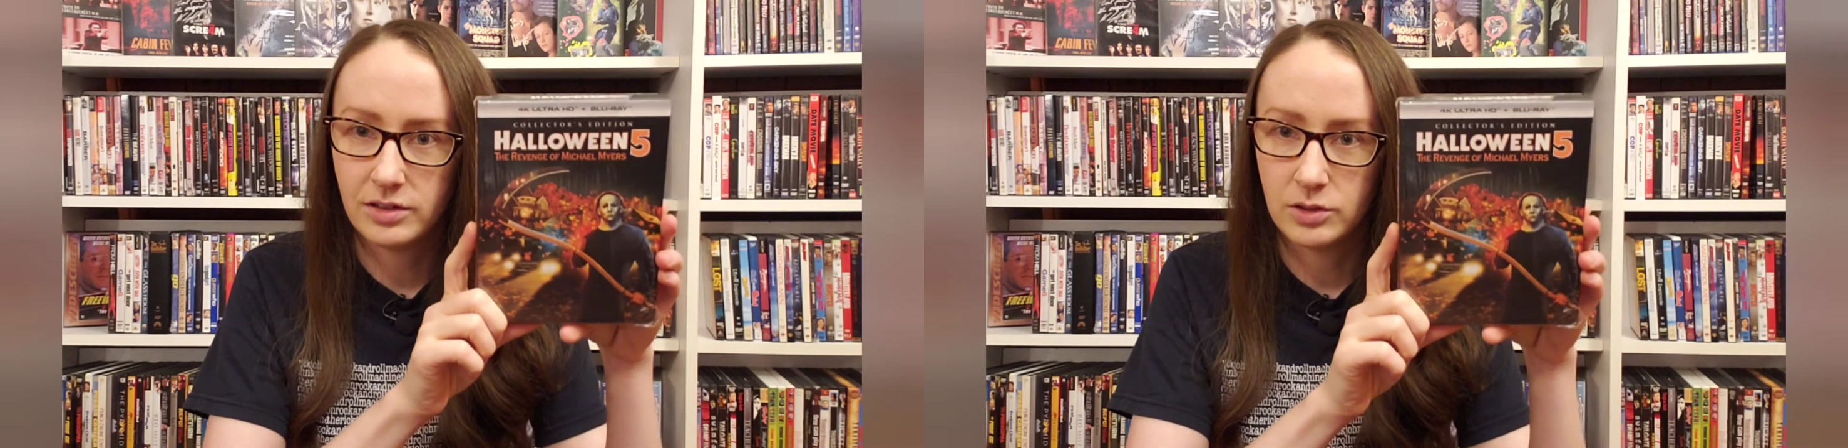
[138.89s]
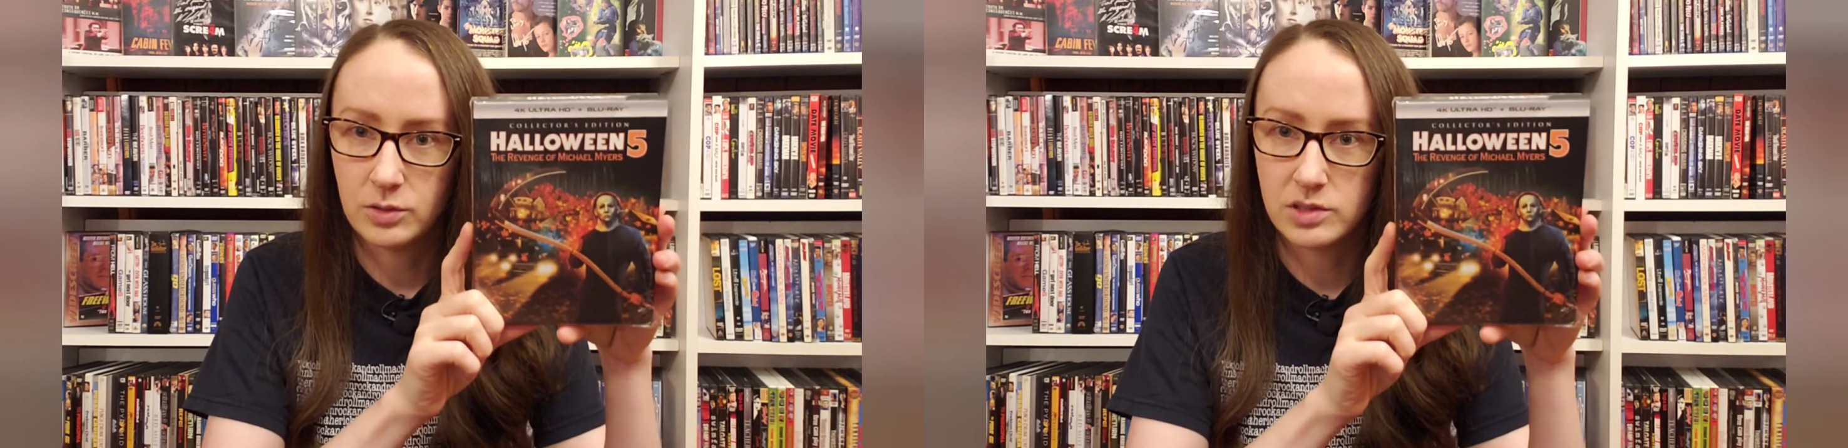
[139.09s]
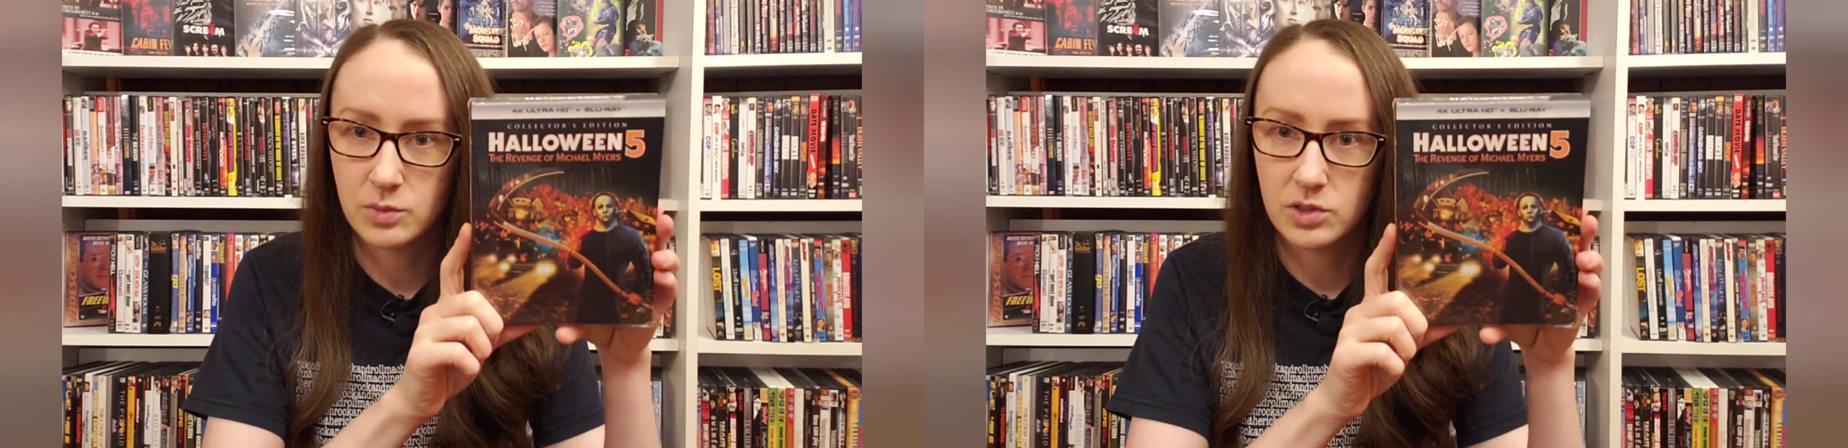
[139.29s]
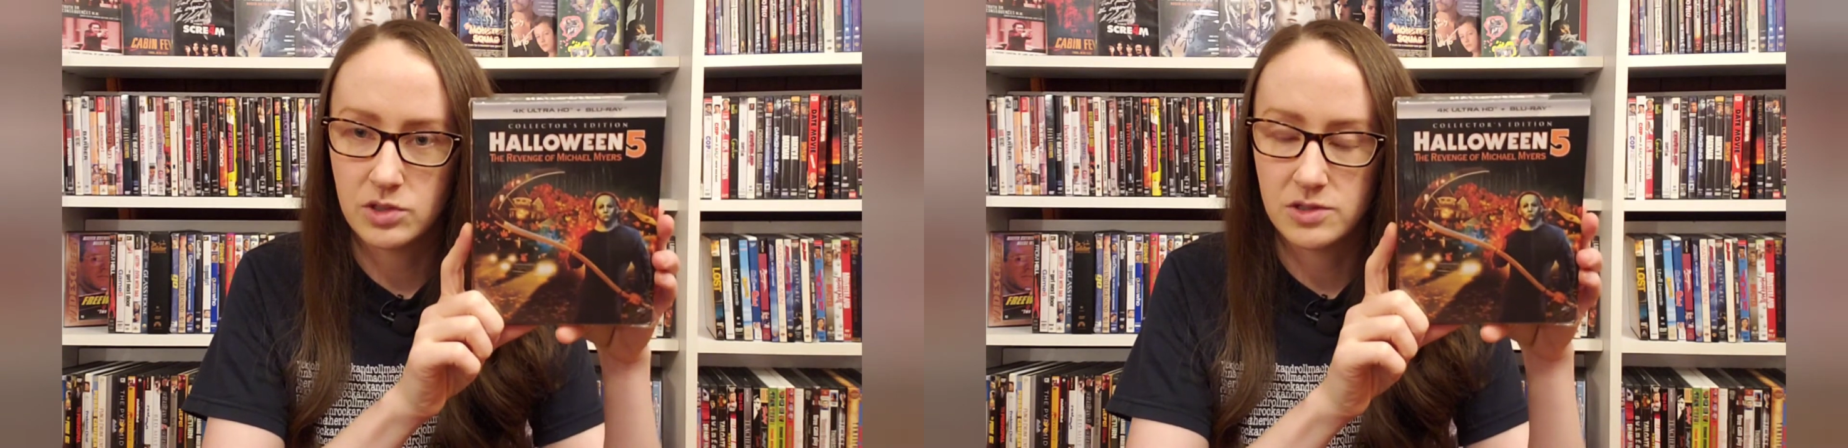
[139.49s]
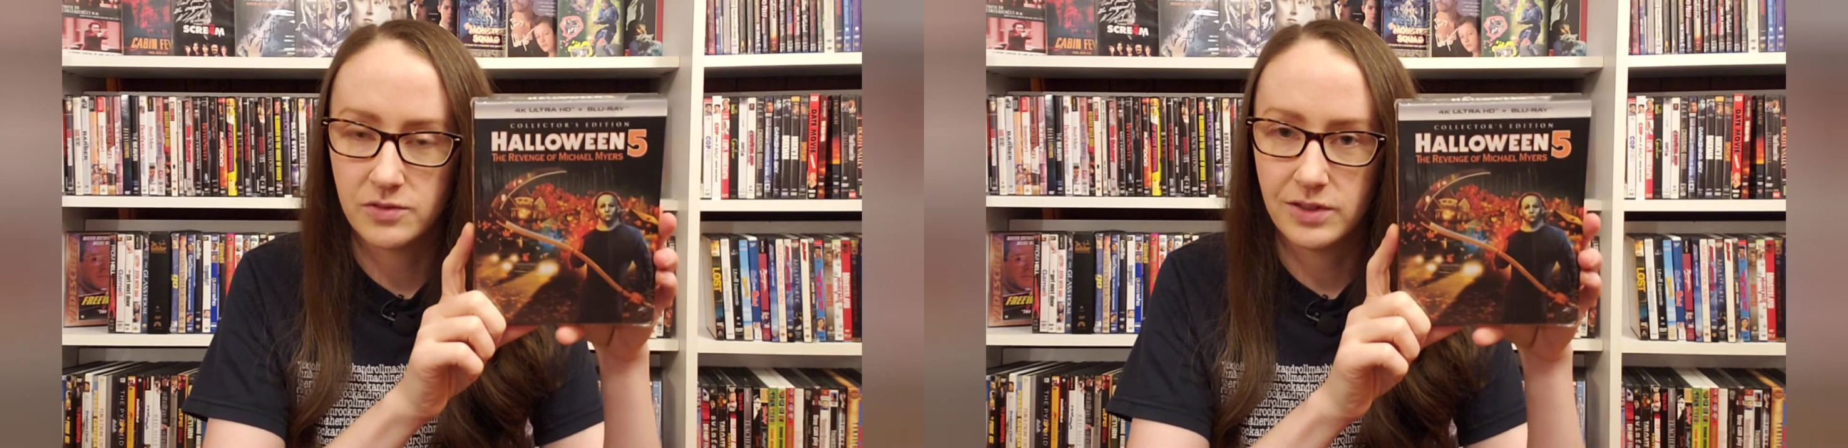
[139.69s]
Louis
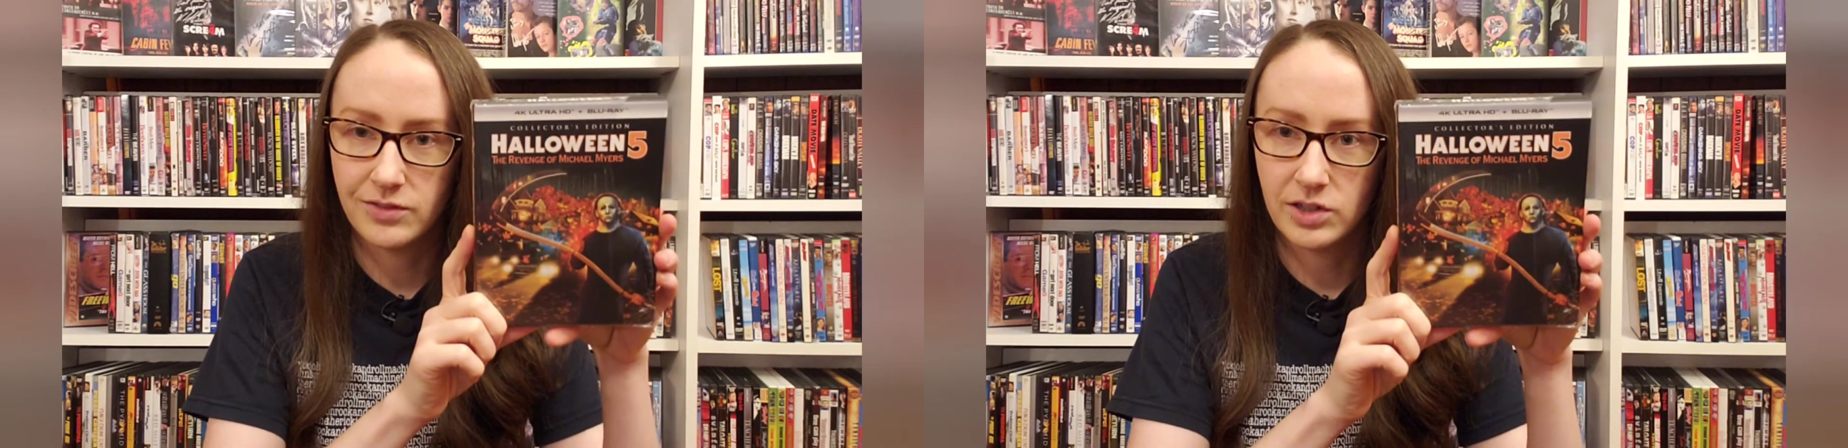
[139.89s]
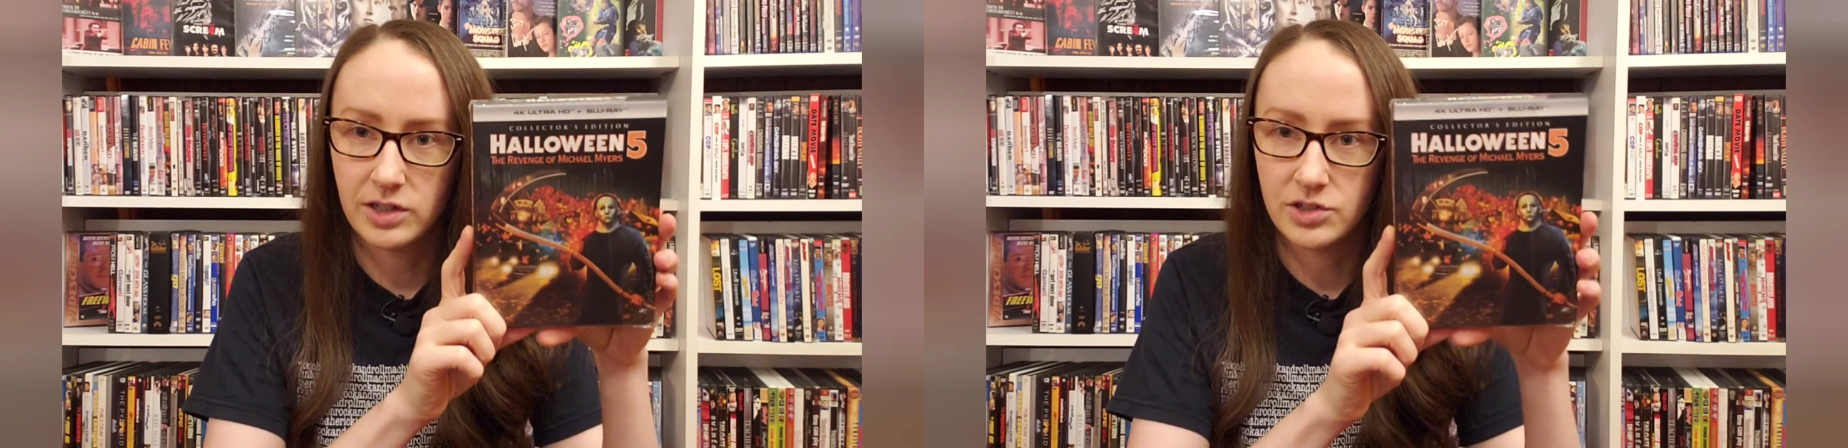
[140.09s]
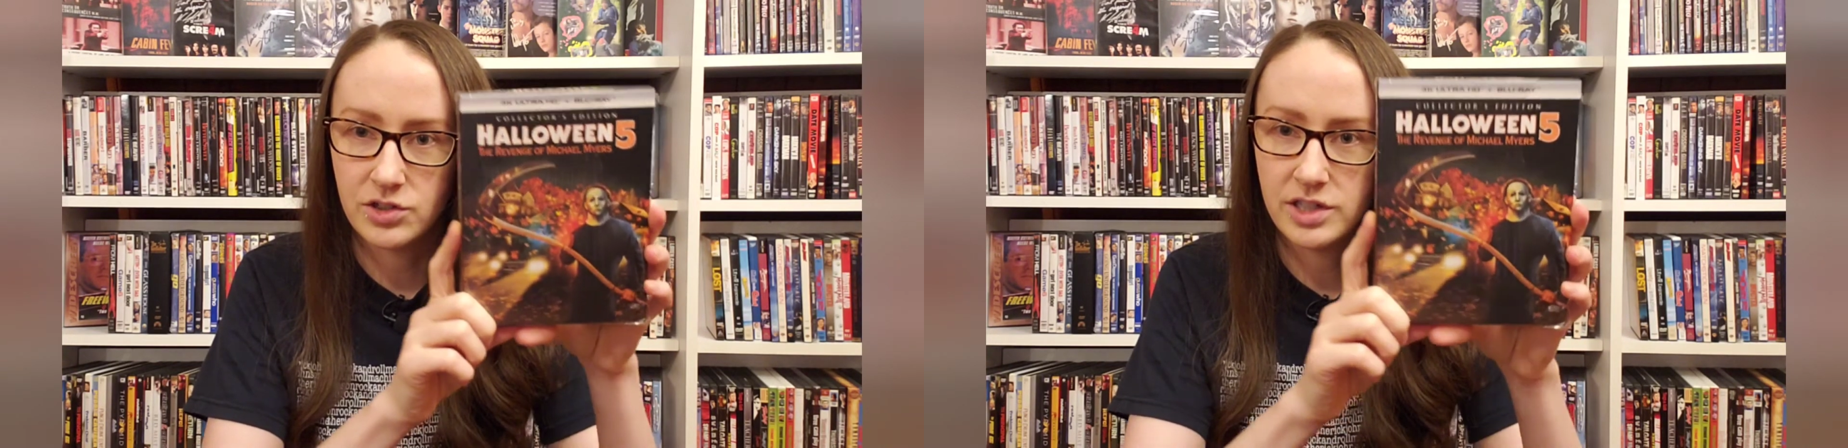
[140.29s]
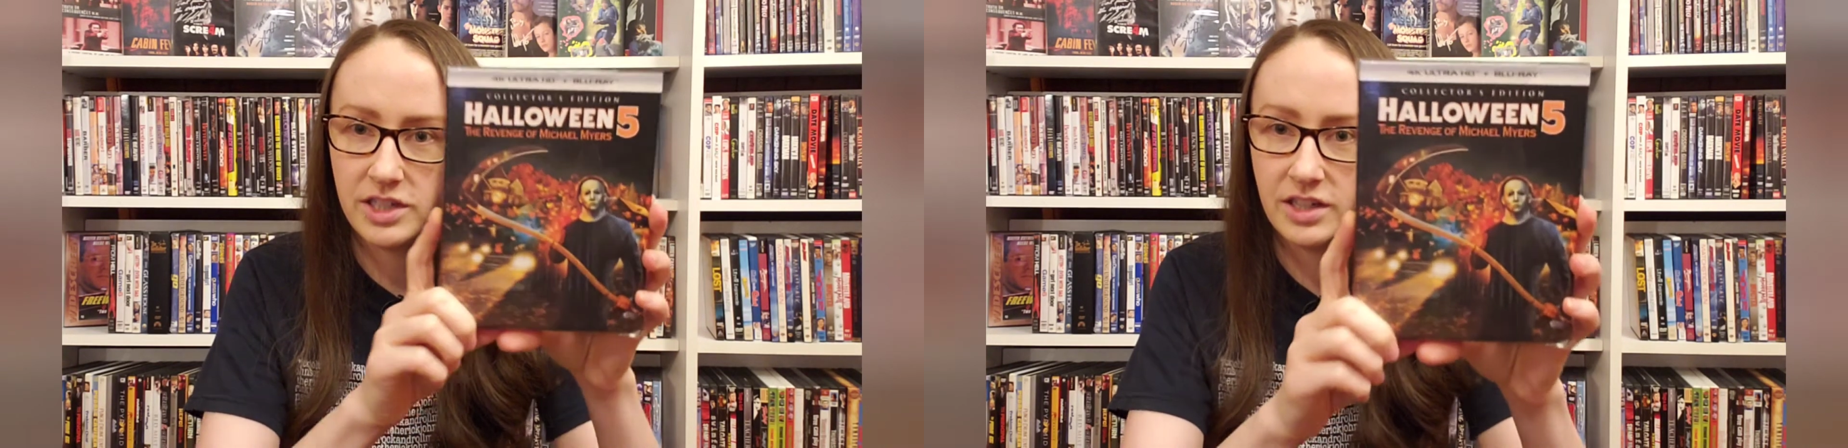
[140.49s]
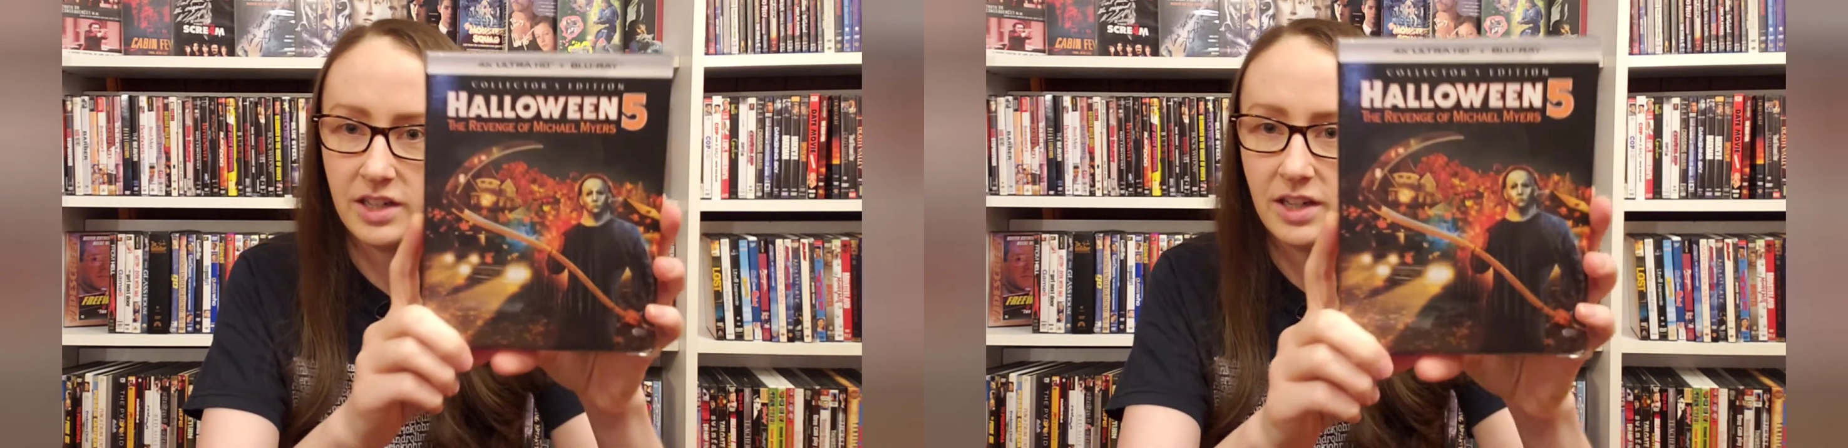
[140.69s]
Switcher's favorite entry.